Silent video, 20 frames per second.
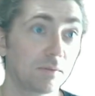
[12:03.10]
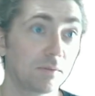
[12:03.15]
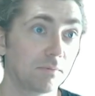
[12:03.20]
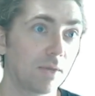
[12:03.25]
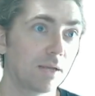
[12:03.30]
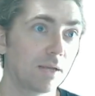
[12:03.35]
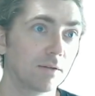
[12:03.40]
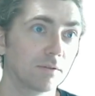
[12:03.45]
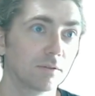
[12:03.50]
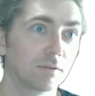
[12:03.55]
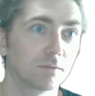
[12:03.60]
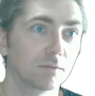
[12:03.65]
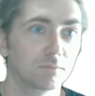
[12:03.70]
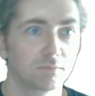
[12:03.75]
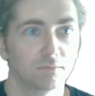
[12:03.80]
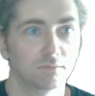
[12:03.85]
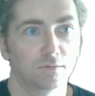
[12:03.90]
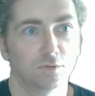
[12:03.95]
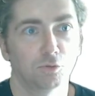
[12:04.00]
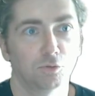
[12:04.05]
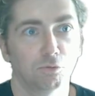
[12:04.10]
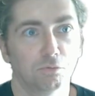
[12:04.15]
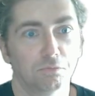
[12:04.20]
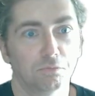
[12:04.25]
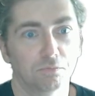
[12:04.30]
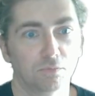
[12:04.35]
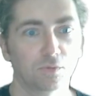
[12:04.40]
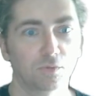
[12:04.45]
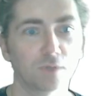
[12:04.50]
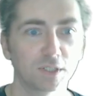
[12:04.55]
I don't know,
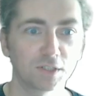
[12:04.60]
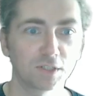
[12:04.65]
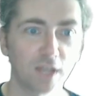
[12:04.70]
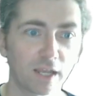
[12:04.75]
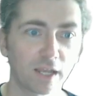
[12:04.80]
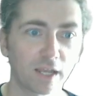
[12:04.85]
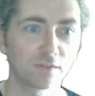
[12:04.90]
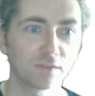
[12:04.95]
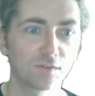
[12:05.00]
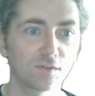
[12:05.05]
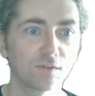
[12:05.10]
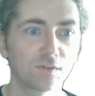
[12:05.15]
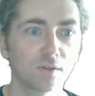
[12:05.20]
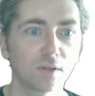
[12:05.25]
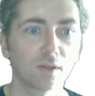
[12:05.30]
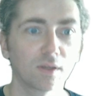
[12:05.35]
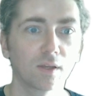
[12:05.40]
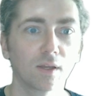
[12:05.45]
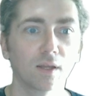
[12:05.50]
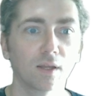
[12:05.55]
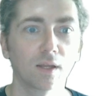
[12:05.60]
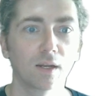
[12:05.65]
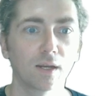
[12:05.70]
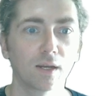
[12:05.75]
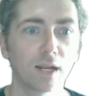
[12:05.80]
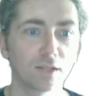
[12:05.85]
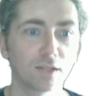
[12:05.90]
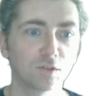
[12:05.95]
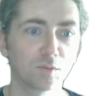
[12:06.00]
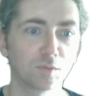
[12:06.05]
2-3 seconds.
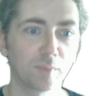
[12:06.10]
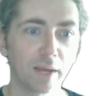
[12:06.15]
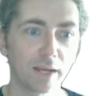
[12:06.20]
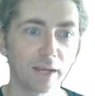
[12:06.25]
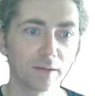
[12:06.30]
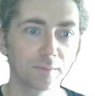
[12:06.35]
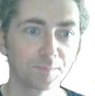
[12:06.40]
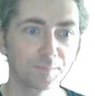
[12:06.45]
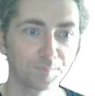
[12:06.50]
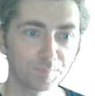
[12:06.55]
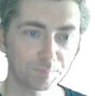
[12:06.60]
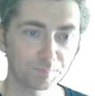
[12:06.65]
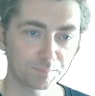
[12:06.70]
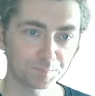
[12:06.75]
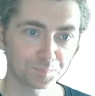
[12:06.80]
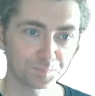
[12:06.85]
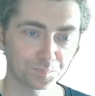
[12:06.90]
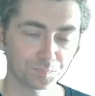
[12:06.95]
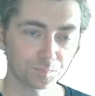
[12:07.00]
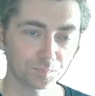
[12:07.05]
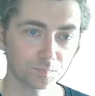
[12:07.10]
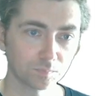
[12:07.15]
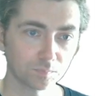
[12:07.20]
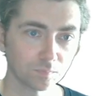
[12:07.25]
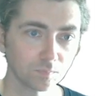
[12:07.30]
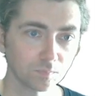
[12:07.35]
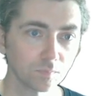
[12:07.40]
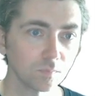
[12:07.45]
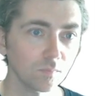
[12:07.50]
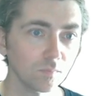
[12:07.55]
Not too bad.
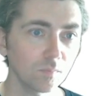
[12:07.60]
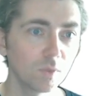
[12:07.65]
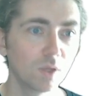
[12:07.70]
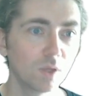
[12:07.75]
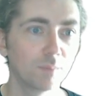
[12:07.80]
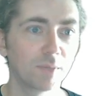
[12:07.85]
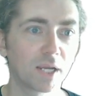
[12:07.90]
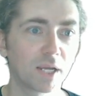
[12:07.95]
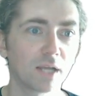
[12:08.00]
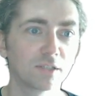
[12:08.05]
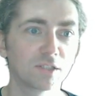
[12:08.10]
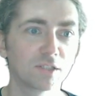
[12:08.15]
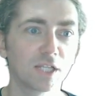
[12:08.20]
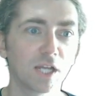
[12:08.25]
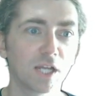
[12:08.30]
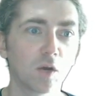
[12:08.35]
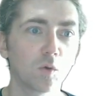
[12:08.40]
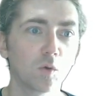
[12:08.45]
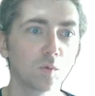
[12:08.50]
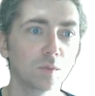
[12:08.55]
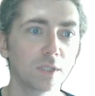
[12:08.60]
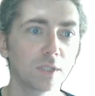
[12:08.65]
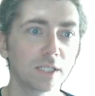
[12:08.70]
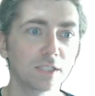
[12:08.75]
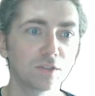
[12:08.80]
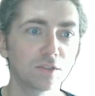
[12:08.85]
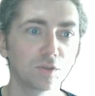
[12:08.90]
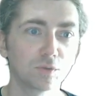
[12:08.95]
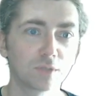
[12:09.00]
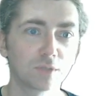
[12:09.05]
Because the only
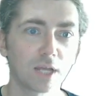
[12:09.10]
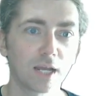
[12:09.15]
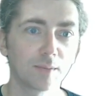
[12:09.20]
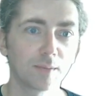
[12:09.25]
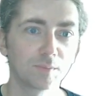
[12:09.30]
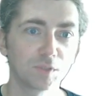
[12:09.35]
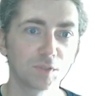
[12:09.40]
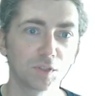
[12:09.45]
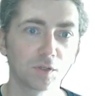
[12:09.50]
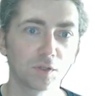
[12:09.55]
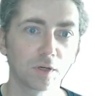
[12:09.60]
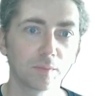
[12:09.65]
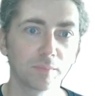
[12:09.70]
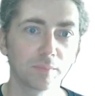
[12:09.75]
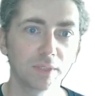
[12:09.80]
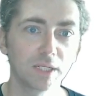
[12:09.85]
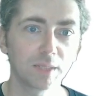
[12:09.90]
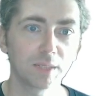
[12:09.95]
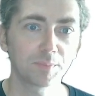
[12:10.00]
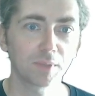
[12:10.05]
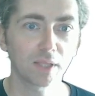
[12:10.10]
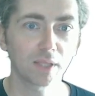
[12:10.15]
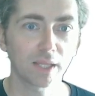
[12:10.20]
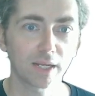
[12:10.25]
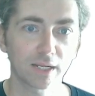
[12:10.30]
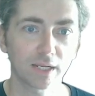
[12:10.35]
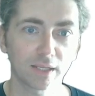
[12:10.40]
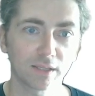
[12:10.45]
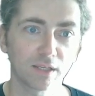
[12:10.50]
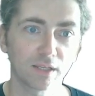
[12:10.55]
2 times you're
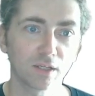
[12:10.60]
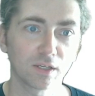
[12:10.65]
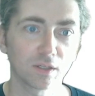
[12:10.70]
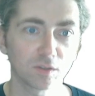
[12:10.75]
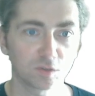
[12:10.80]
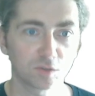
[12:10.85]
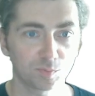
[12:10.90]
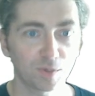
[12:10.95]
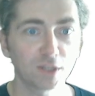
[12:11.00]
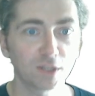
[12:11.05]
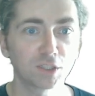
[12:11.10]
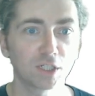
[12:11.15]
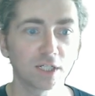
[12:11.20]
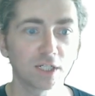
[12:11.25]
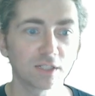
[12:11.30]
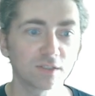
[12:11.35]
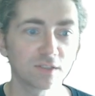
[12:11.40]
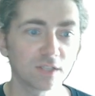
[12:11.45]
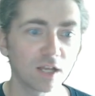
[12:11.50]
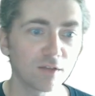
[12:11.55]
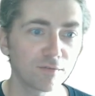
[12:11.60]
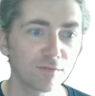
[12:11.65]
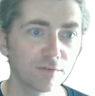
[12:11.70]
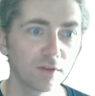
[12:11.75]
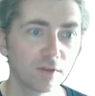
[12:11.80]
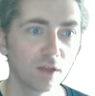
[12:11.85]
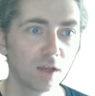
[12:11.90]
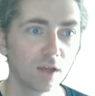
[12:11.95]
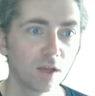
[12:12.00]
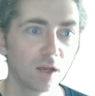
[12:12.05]
manipulating the spreadsheet itself
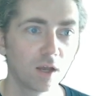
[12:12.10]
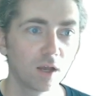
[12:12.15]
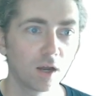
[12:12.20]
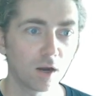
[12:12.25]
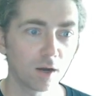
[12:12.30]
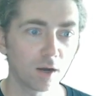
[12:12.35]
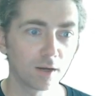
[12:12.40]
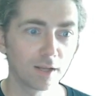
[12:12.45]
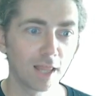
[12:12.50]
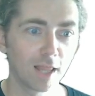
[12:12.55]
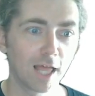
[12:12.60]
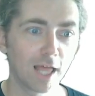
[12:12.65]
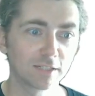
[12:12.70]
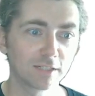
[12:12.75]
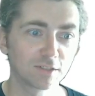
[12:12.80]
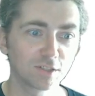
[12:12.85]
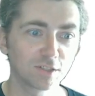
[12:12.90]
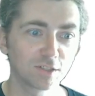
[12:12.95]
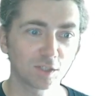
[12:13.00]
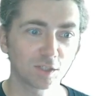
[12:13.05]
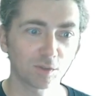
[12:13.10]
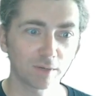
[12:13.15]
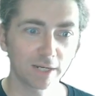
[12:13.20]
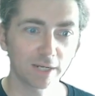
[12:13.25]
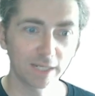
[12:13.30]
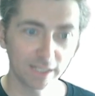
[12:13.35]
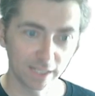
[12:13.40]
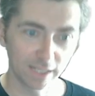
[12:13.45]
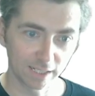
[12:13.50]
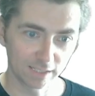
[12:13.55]
are on lines
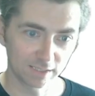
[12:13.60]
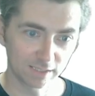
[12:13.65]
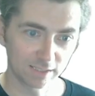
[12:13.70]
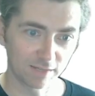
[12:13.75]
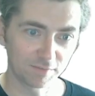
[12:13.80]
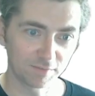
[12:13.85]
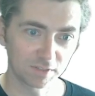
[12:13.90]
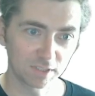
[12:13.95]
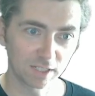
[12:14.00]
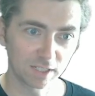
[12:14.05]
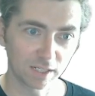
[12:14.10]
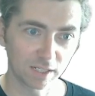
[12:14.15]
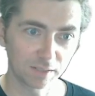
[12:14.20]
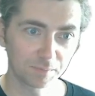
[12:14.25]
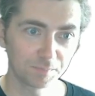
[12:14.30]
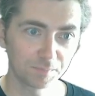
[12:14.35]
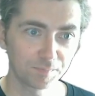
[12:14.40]
3 and 17.